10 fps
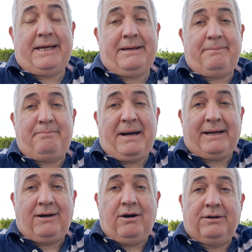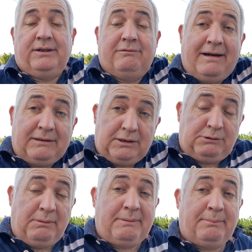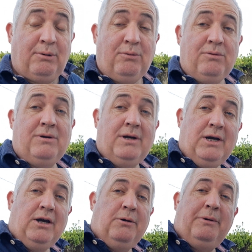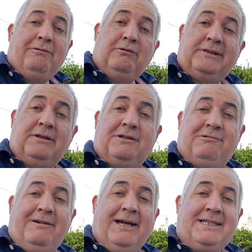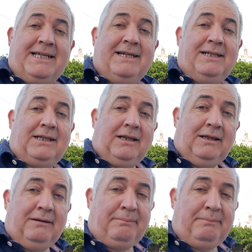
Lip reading: the back garden around the swimming pool, we're also creating a little